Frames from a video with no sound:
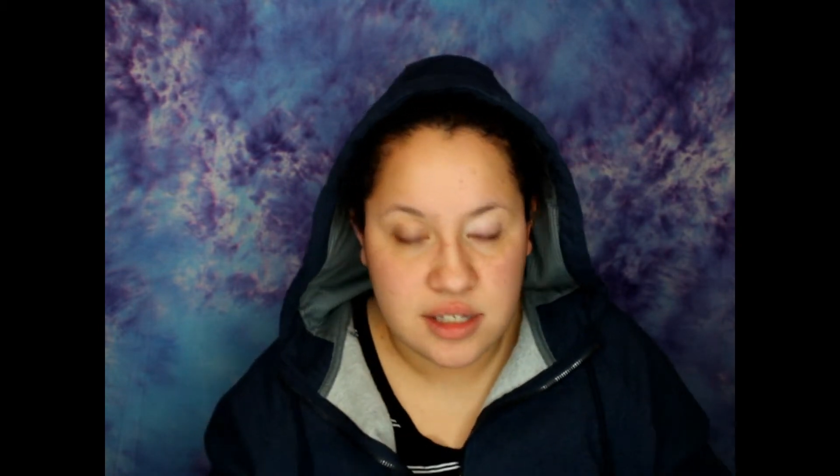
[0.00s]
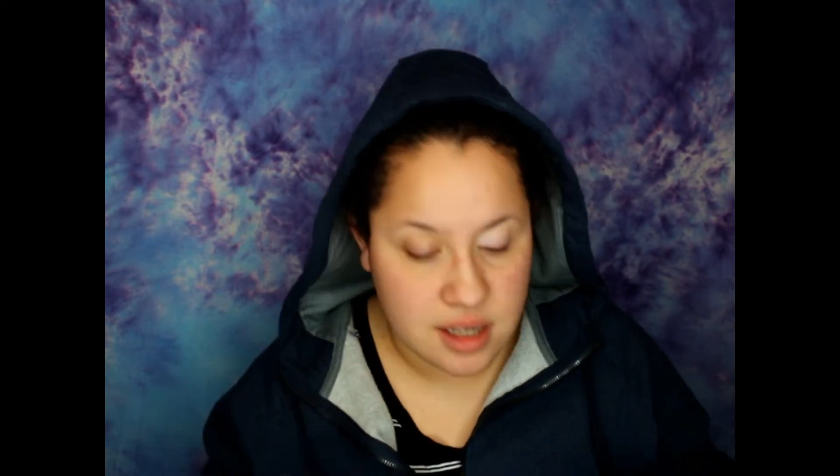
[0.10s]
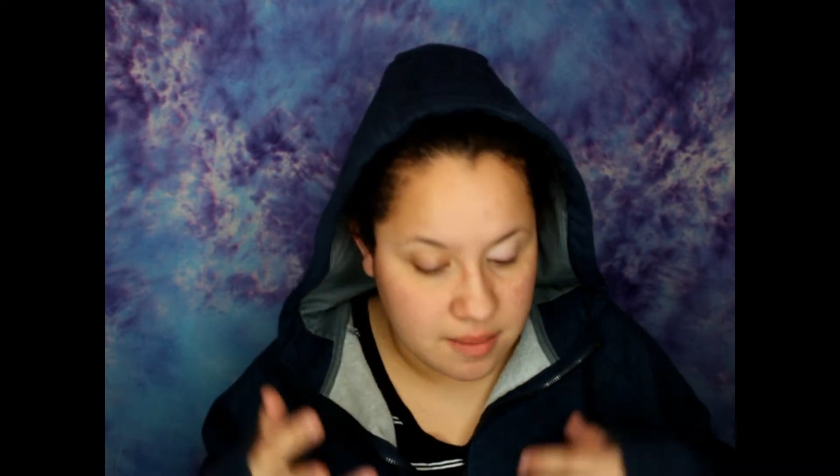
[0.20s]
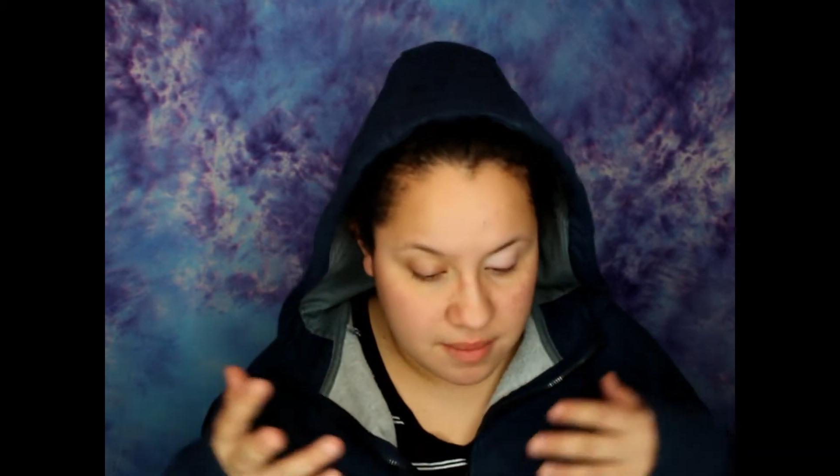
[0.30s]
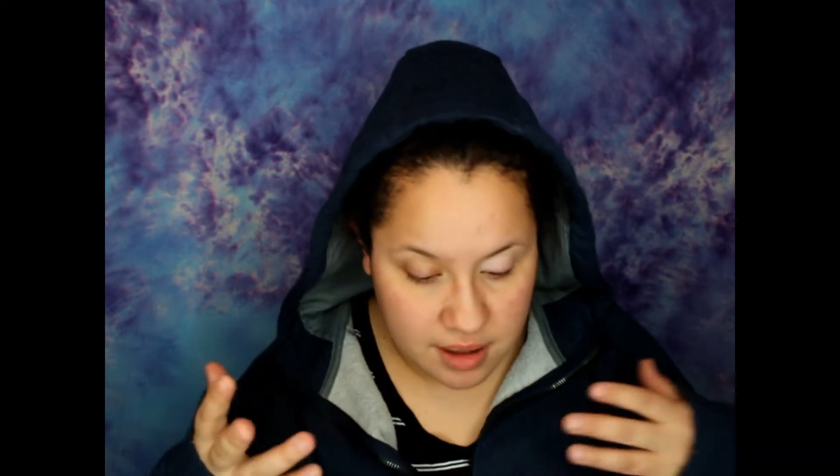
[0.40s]

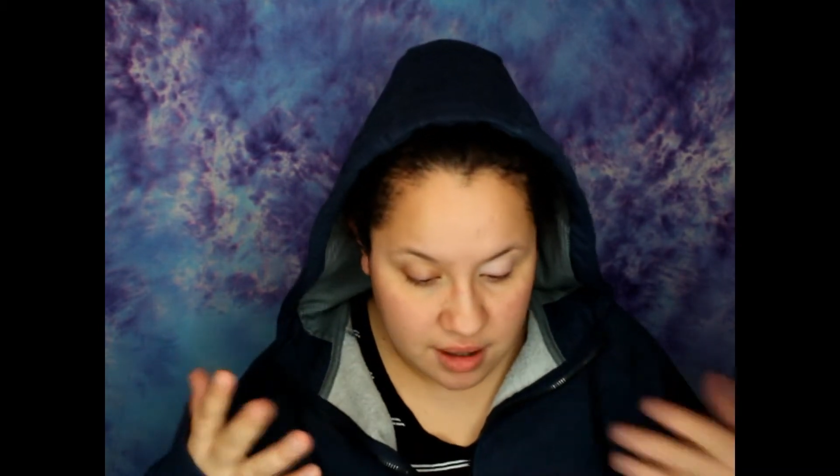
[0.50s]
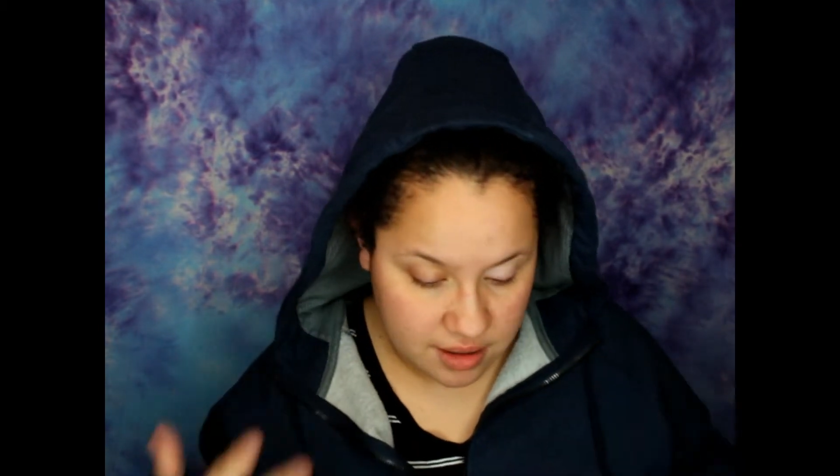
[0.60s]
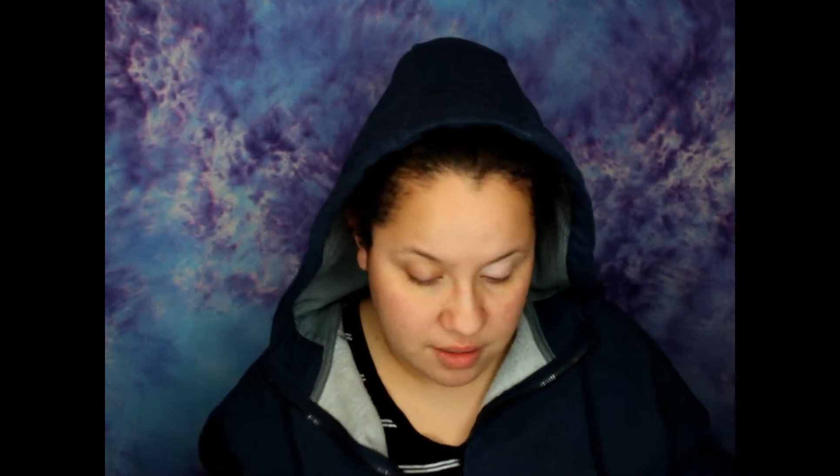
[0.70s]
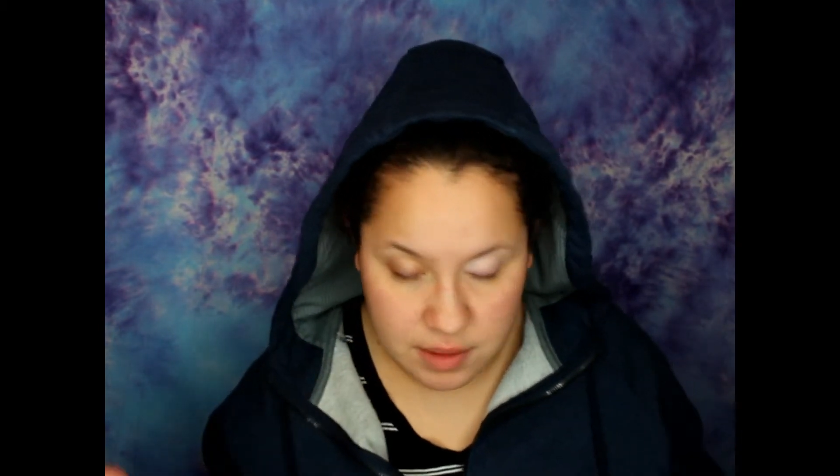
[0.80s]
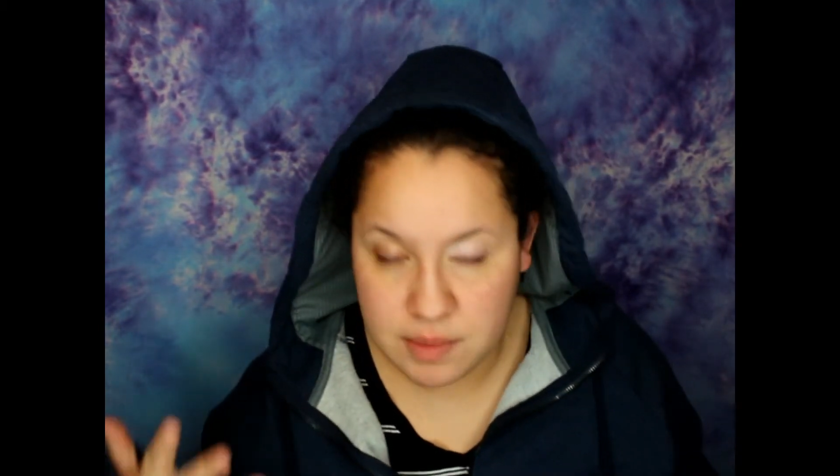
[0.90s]
Some
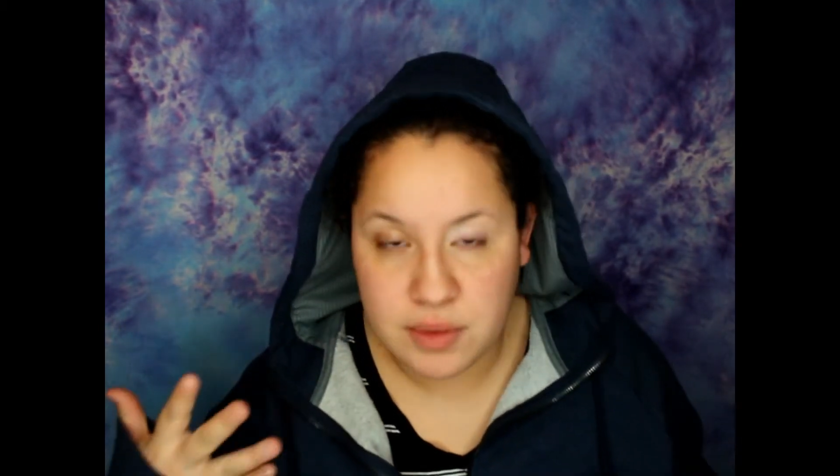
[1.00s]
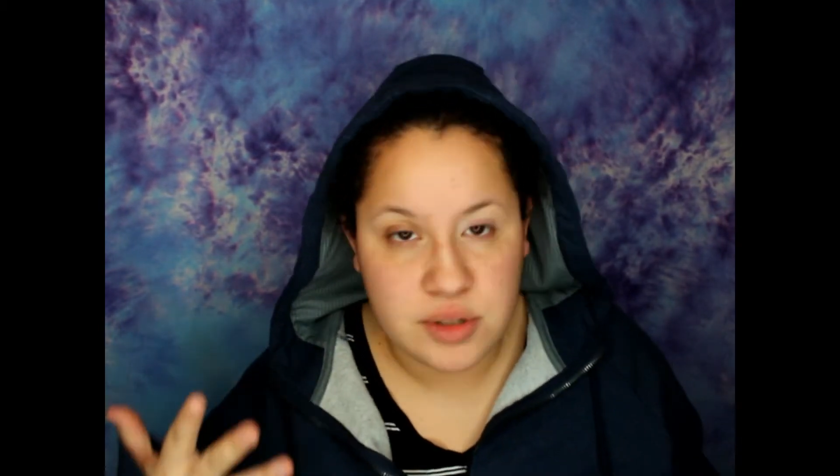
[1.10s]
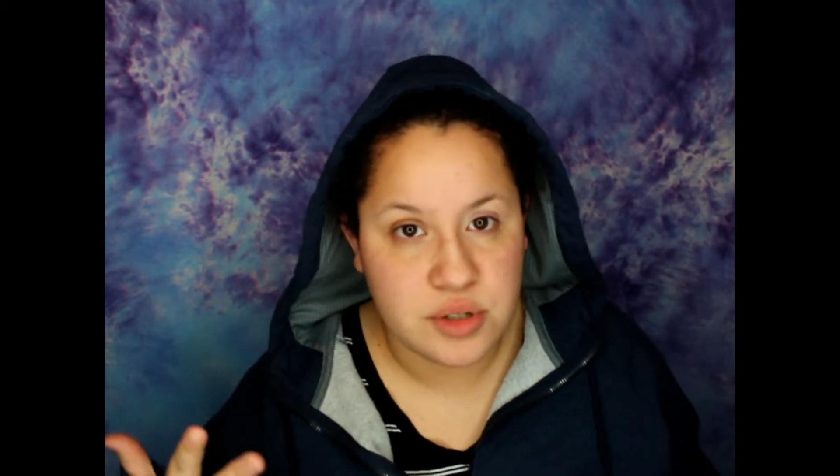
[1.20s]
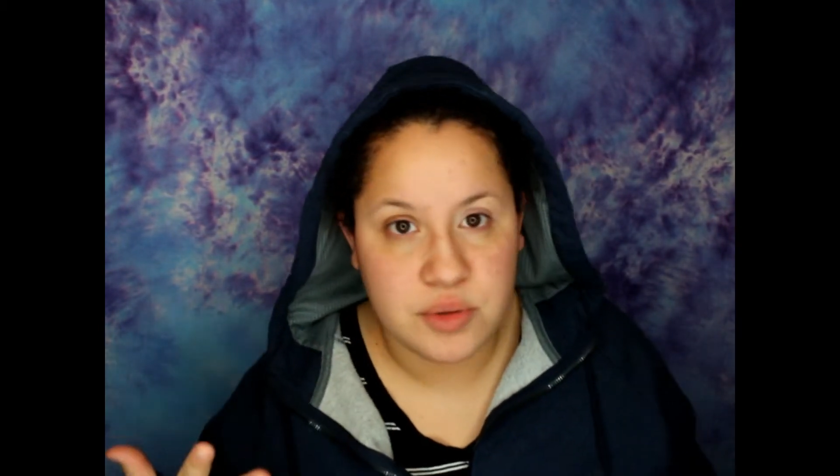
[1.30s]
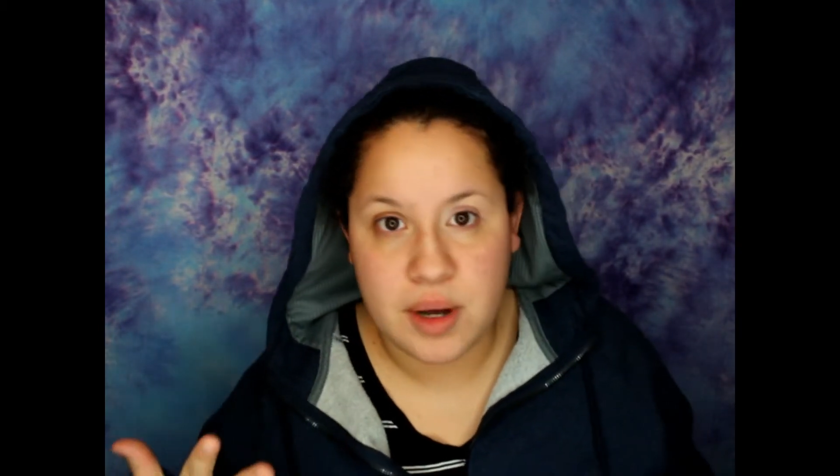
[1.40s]
other people
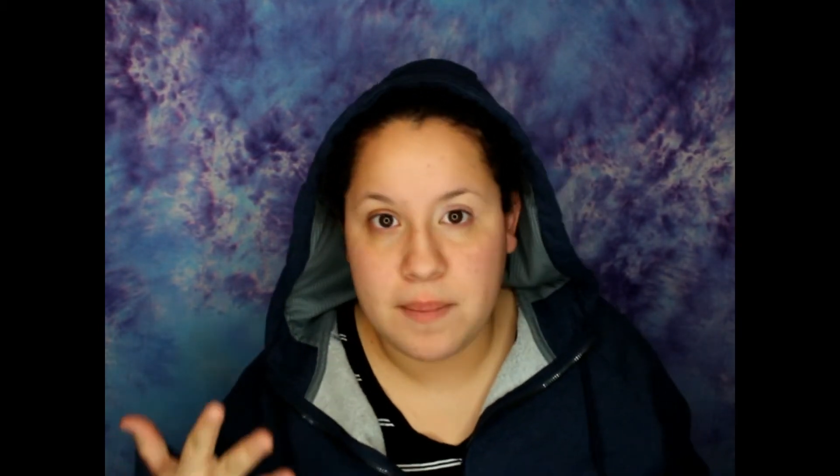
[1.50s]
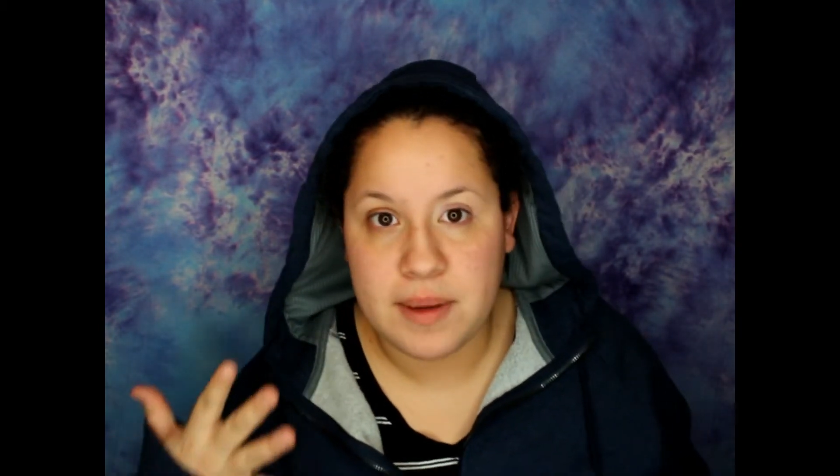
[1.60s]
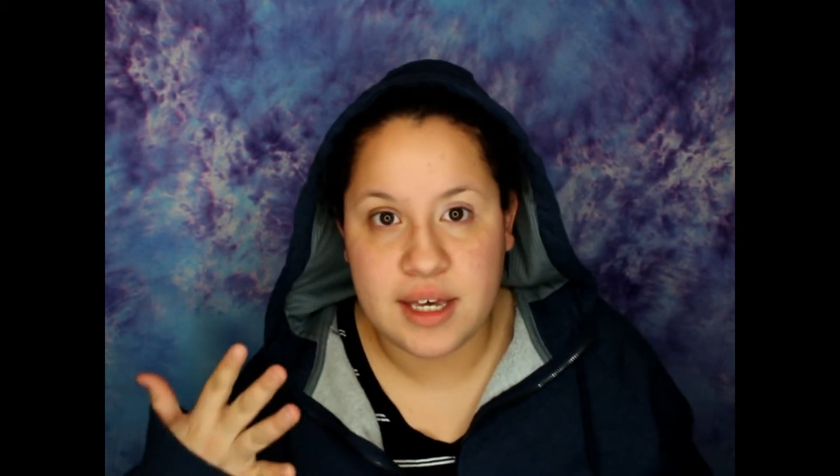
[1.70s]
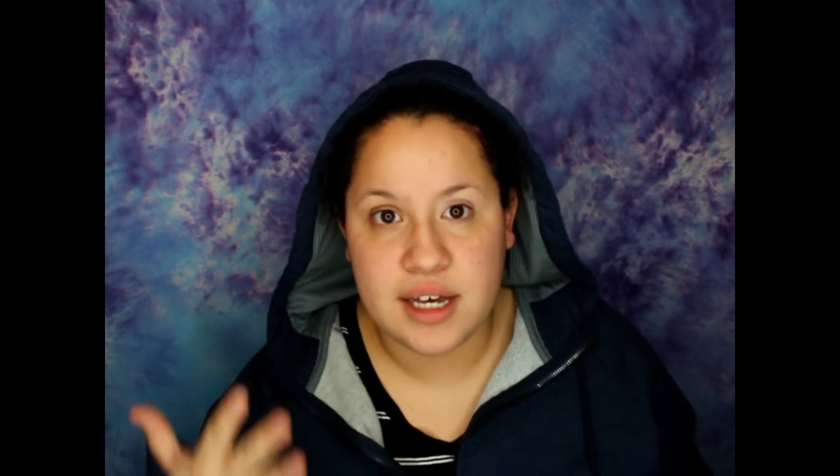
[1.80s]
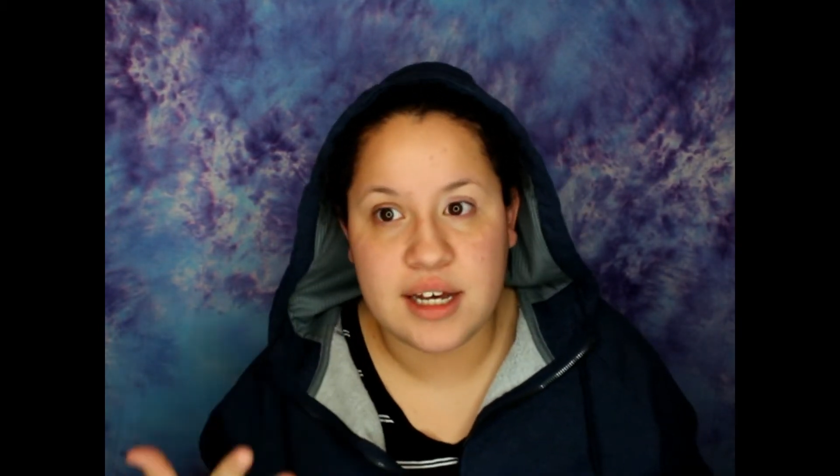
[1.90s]
do it
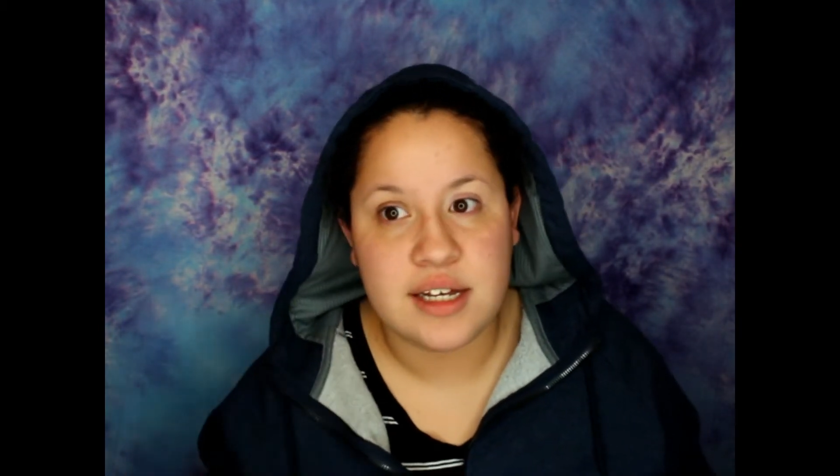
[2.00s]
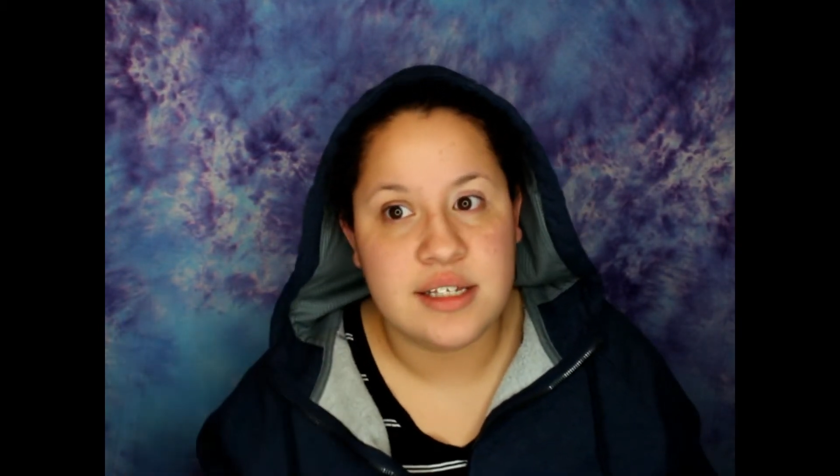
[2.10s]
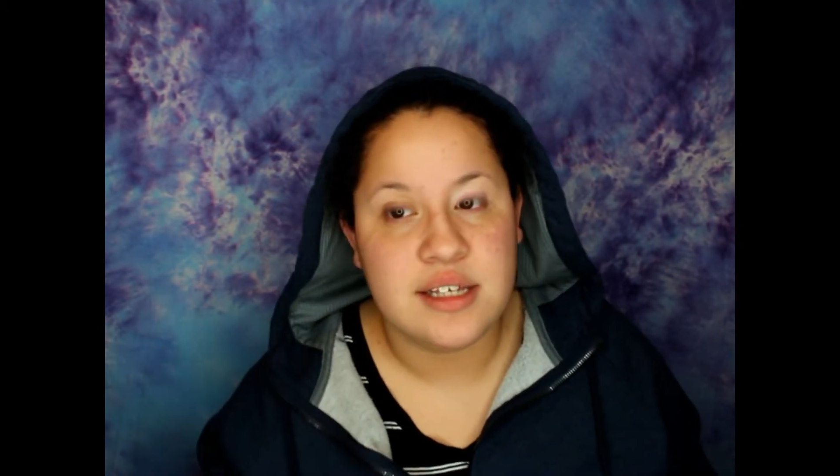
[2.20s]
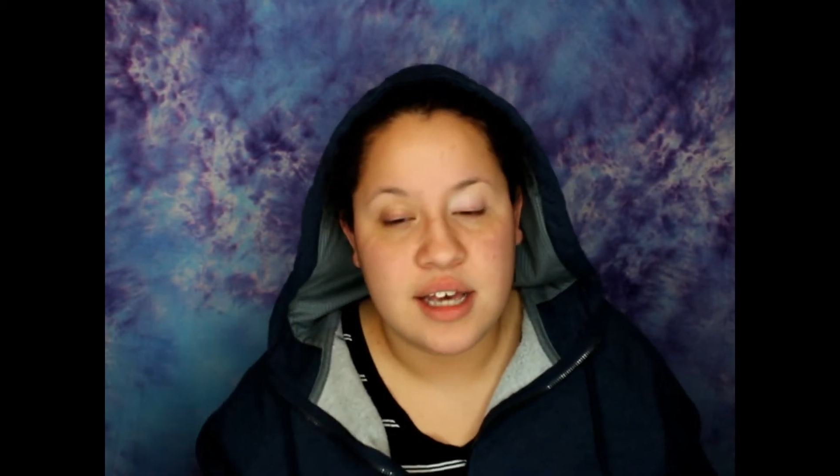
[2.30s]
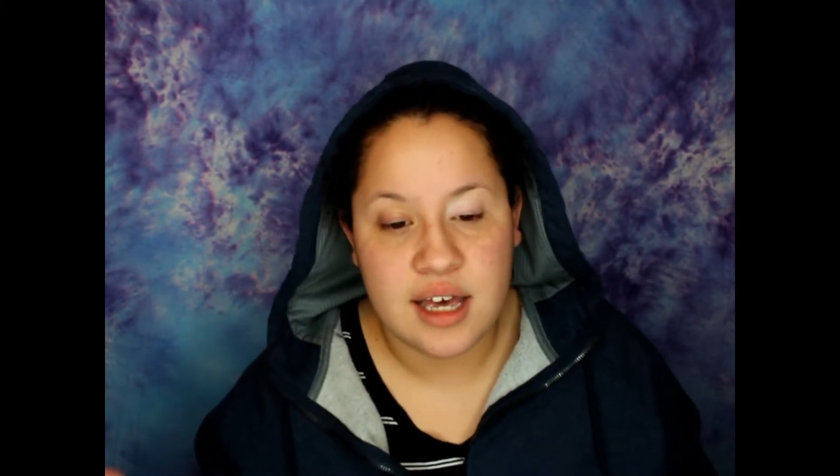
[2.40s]
because